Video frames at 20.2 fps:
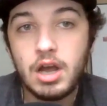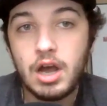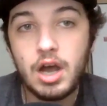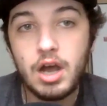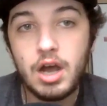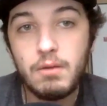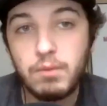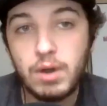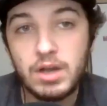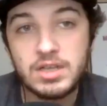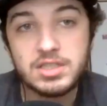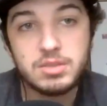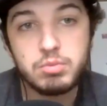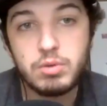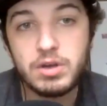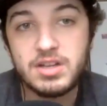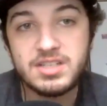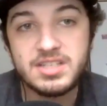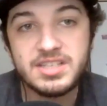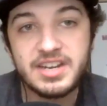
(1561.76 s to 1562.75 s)
uh,
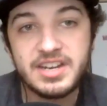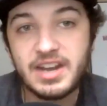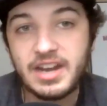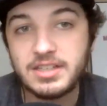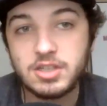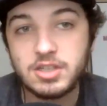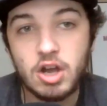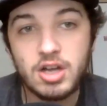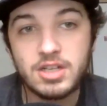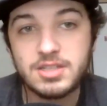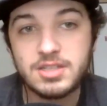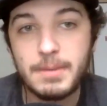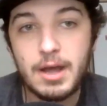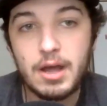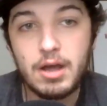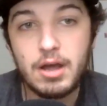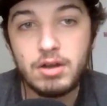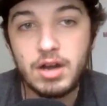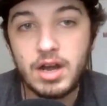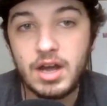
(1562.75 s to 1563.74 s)
Russ Wilson. I talked
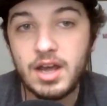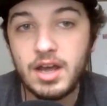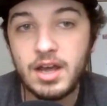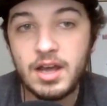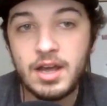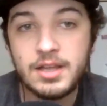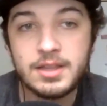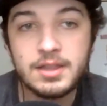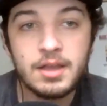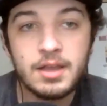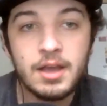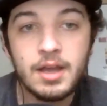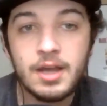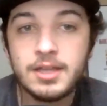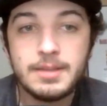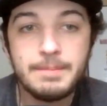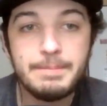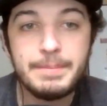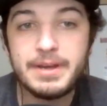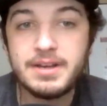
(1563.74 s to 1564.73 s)
about uh,
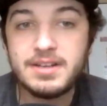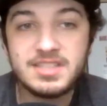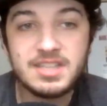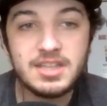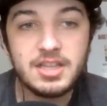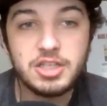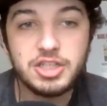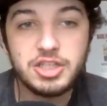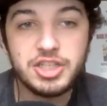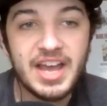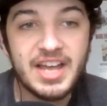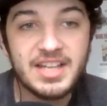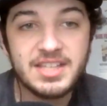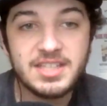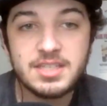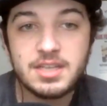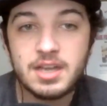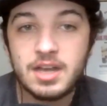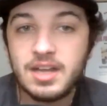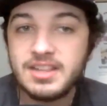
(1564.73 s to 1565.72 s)
the Bills and the
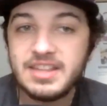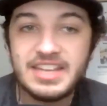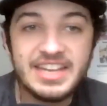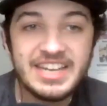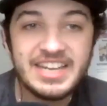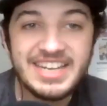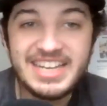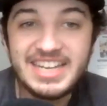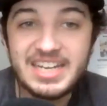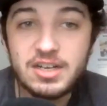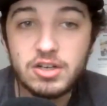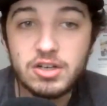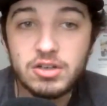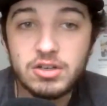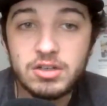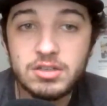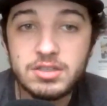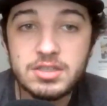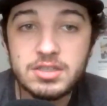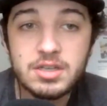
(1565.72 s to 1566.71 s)
Jets, the
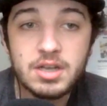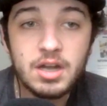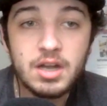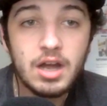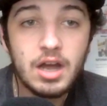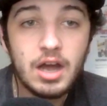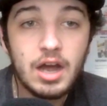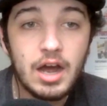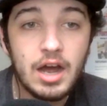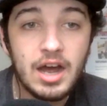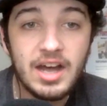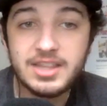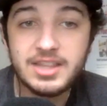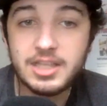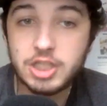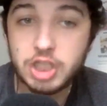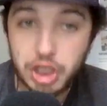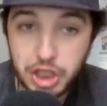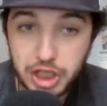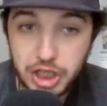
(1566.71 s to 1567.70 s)
Eagles, uh,
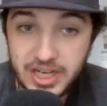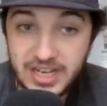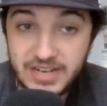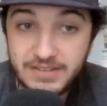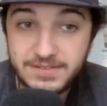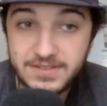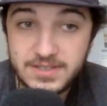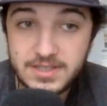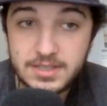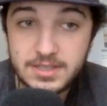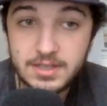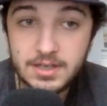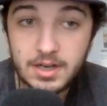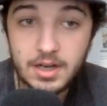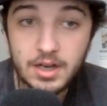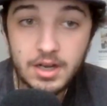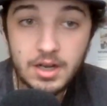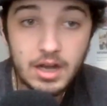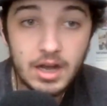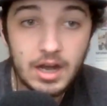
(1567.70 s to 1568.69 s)
the Chiefs,
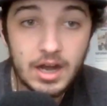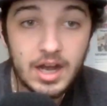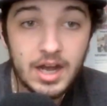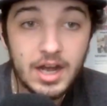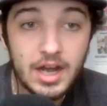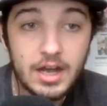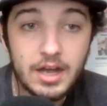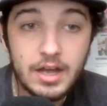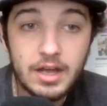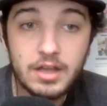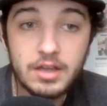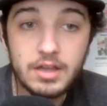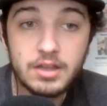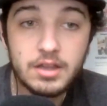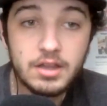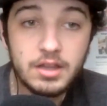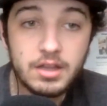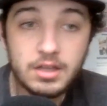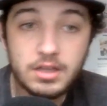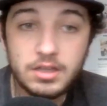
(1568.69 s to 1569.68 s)
uh,
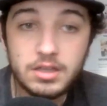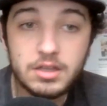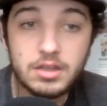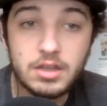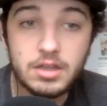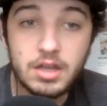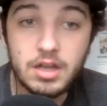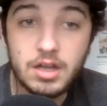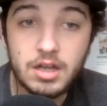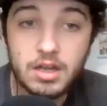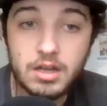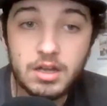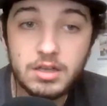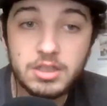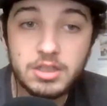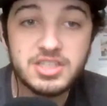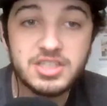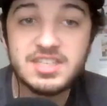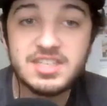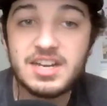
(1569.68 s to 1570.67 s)
the
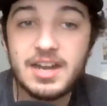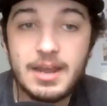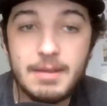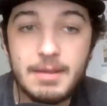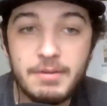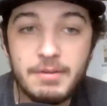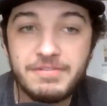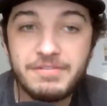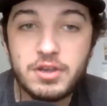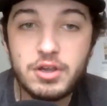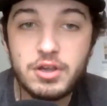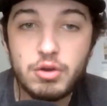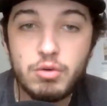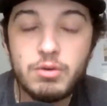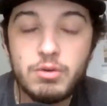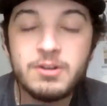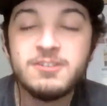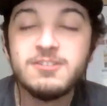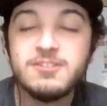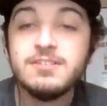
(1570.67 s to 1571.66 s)
just to name a
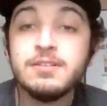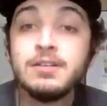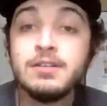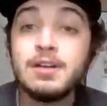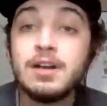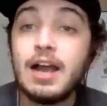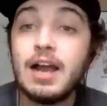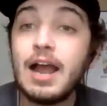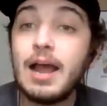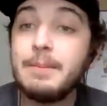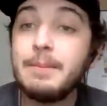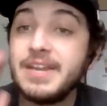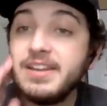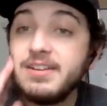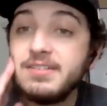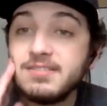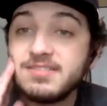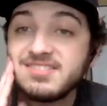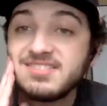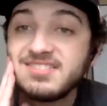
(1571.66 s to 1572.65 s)
few. I
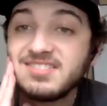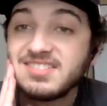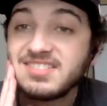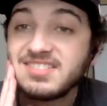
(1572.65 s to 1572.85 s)
mean,